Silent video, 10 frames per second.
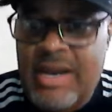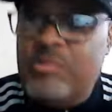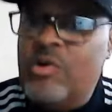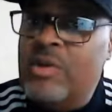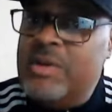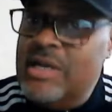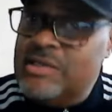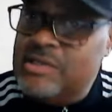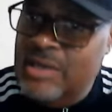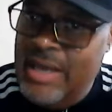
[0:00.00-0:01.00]
I'm going to be
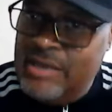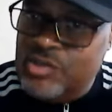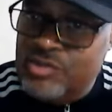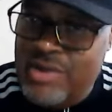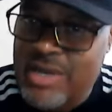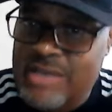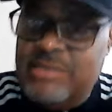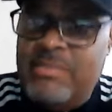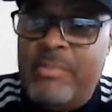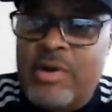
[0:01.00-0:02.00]
catching a lot of strays,
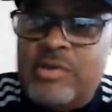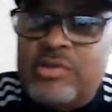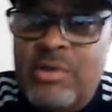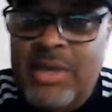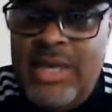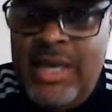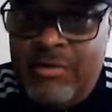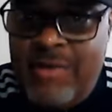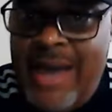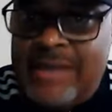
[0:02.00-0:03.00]
and my birds are going to be
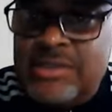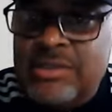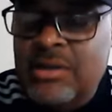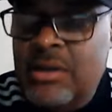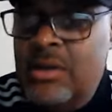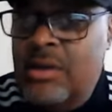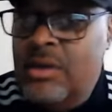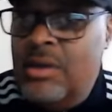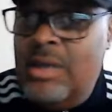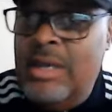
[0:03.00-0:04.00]
interacting
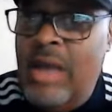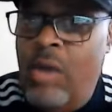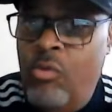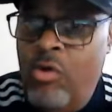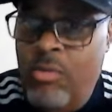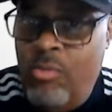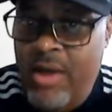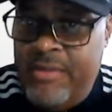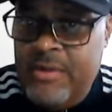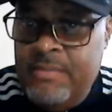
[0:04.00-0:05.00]
in that warm
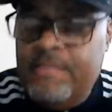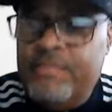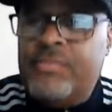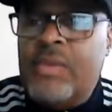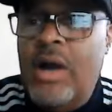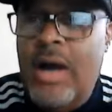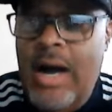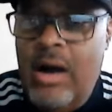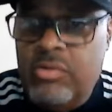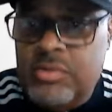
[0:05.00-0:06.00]
weather,
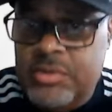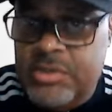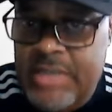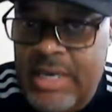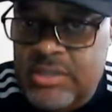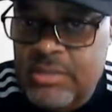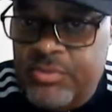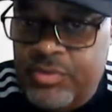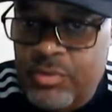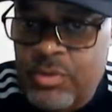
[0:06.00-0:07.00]
I'll take
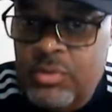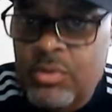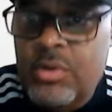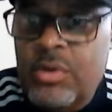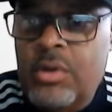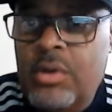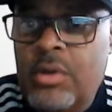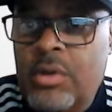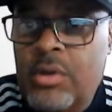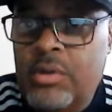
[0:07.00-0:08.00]
them through
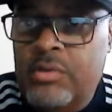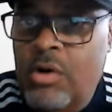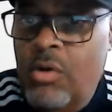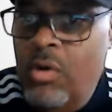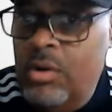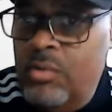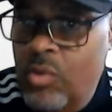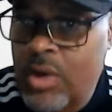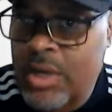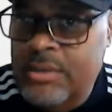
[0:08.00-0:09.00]
the
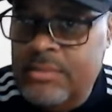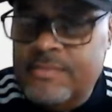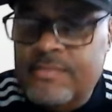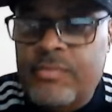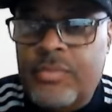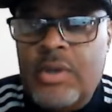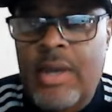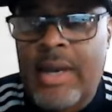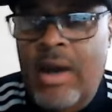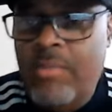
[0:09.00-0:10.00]
all-in-one,
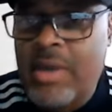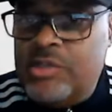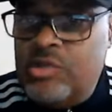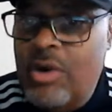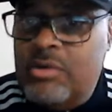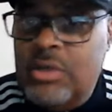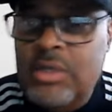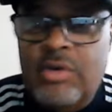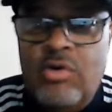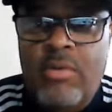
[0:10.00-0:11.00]
and I'll make sure I'll
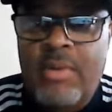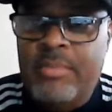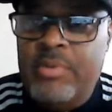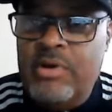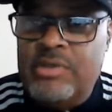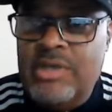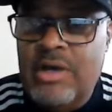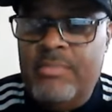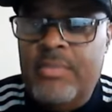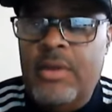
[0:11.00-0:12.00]
clean all my birds
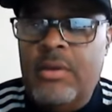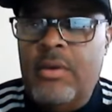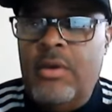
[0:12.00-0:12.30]
up.